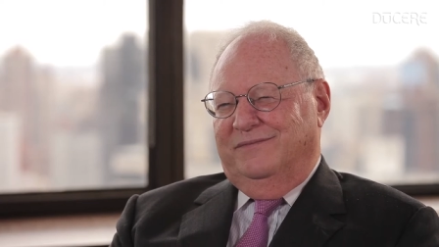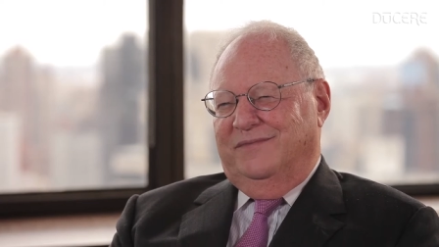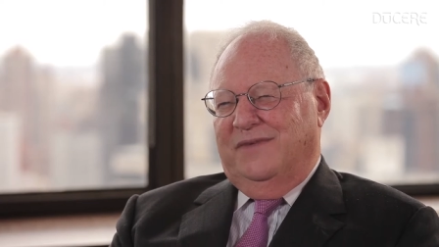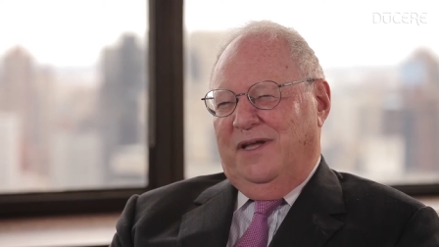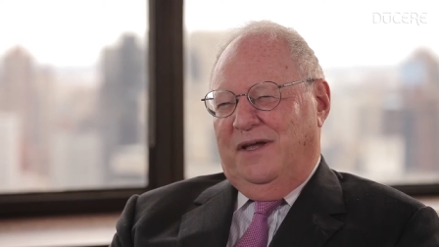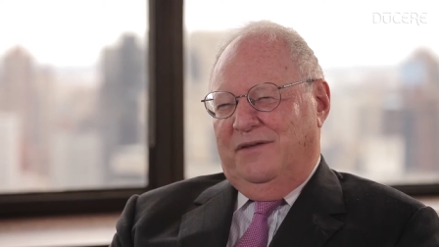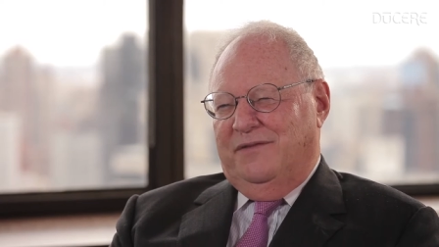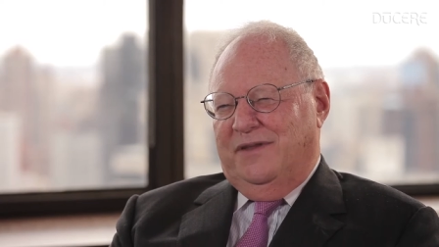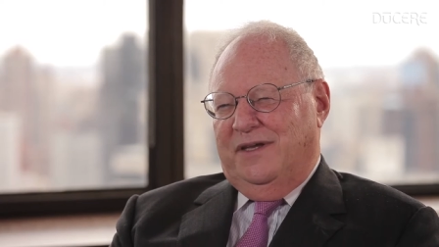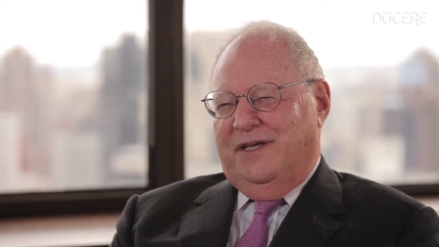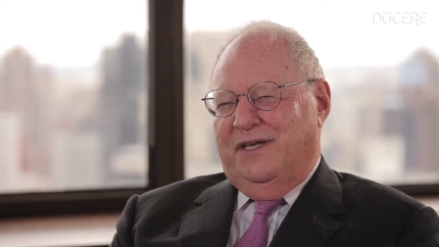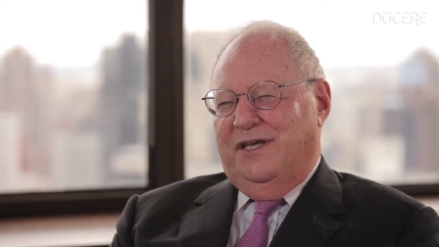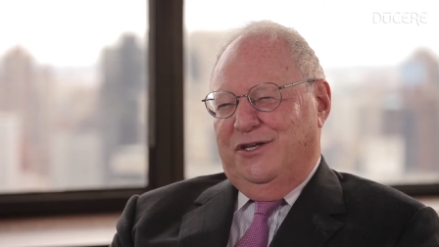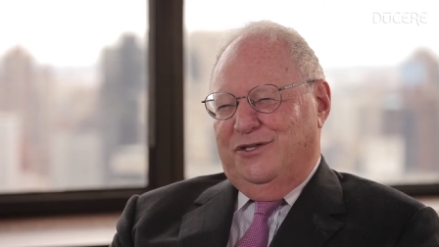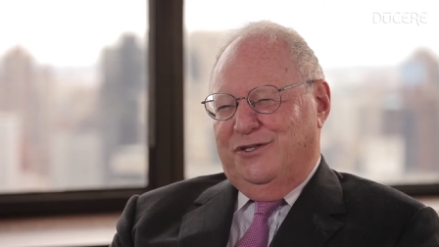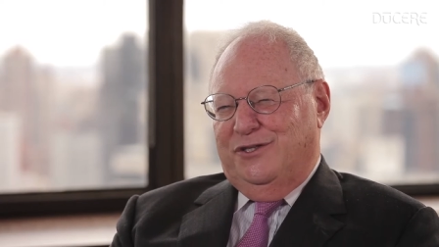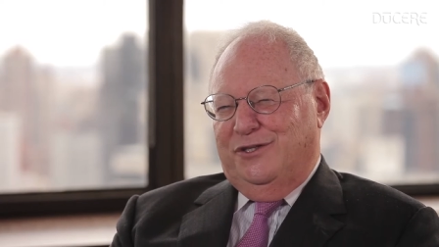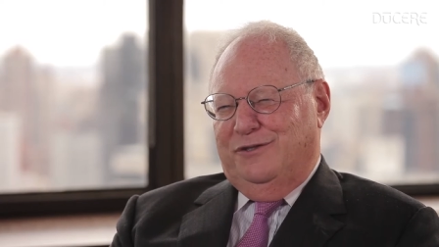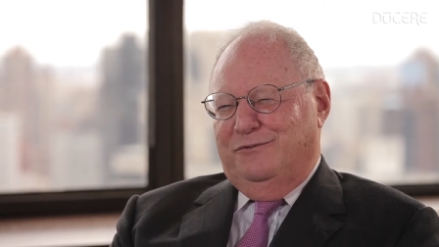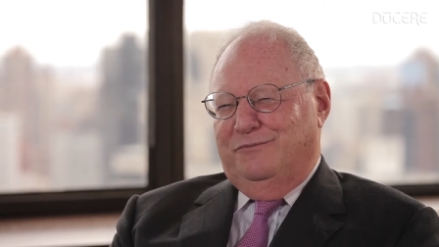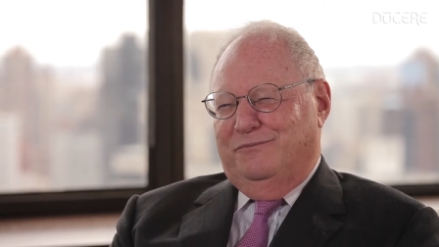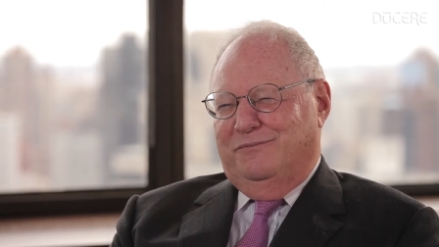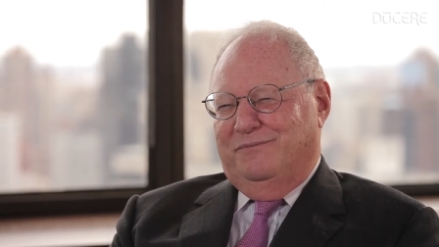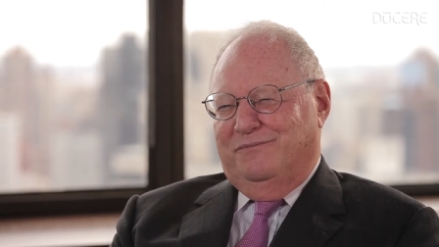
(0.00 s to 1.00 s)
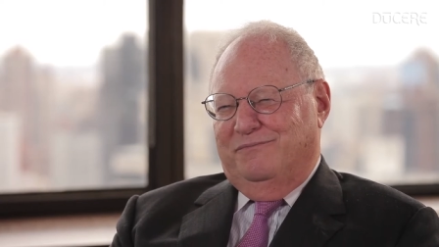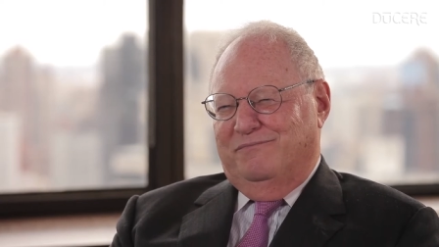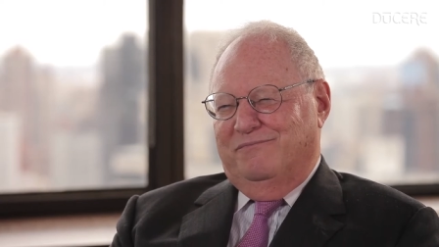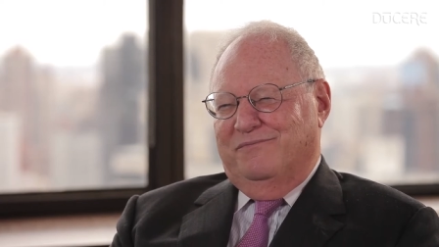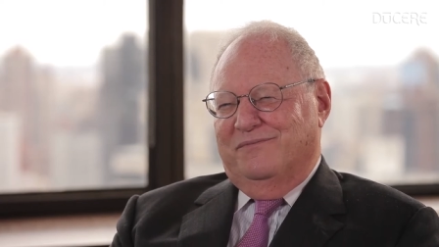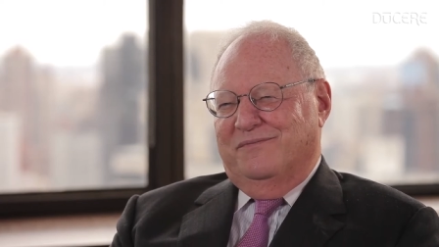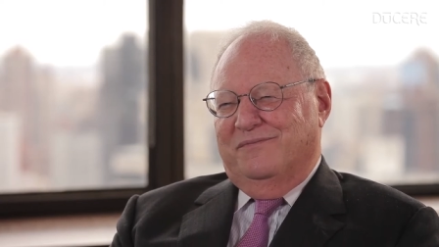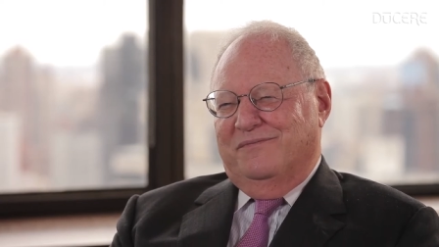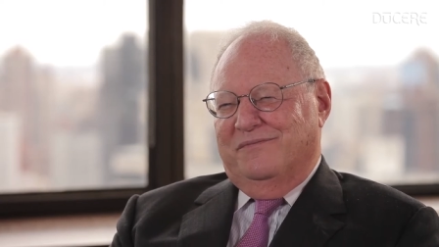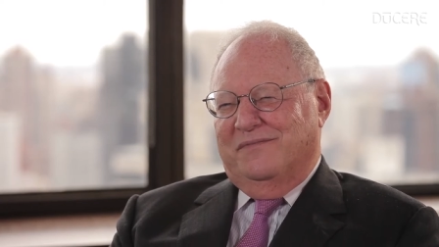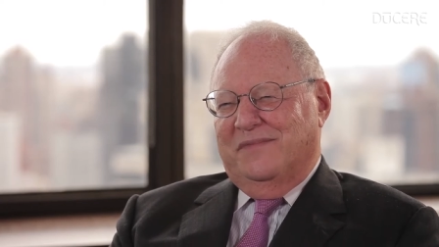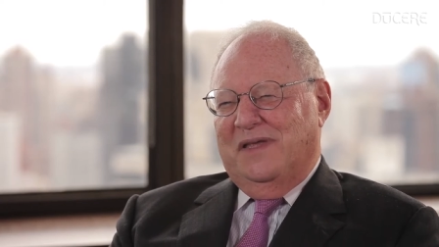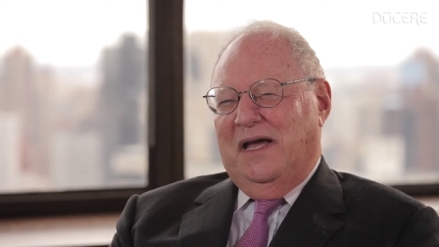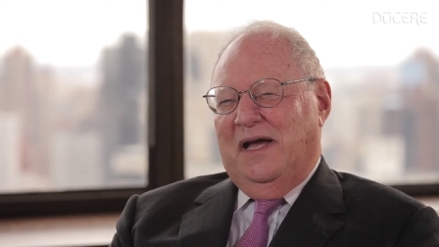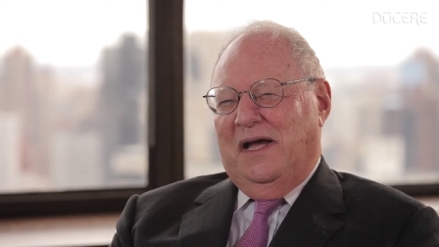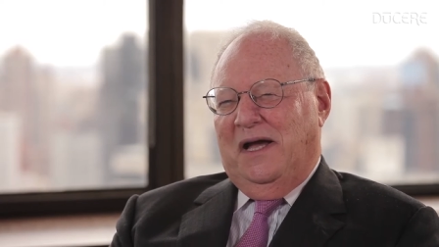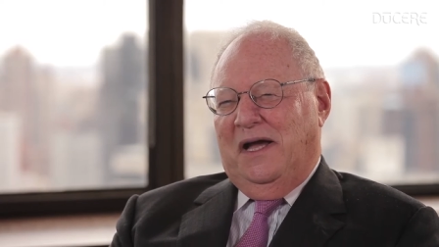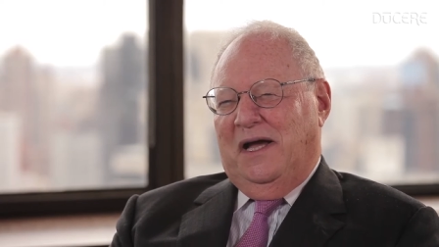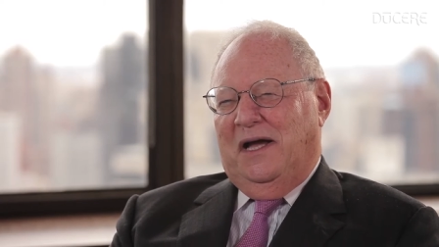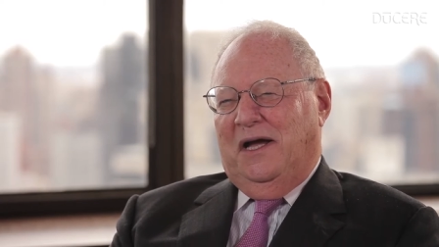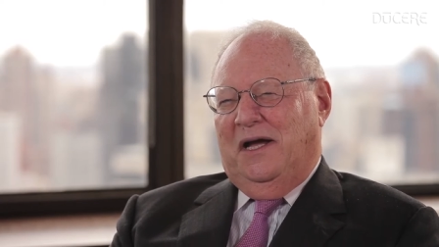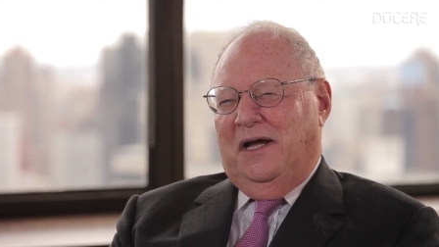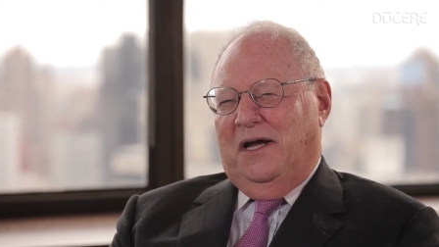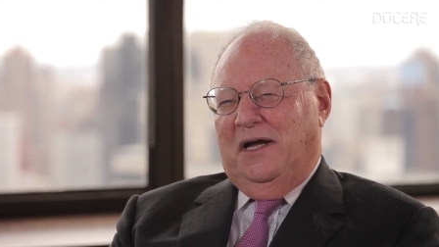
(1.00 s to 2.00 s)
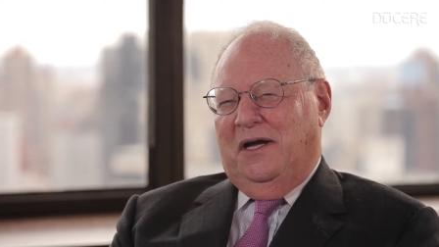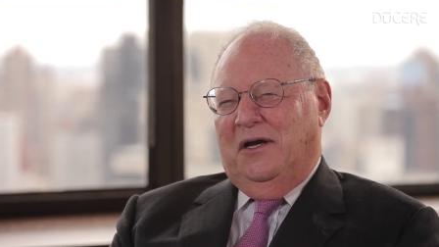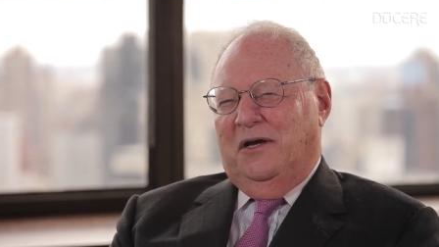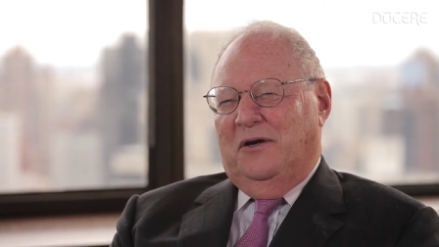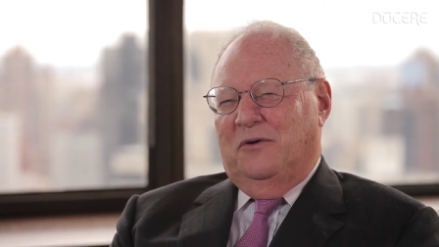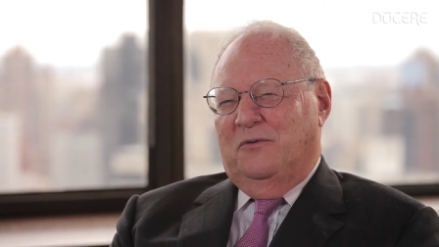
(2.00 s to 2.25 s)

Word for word: of the kitchen uh,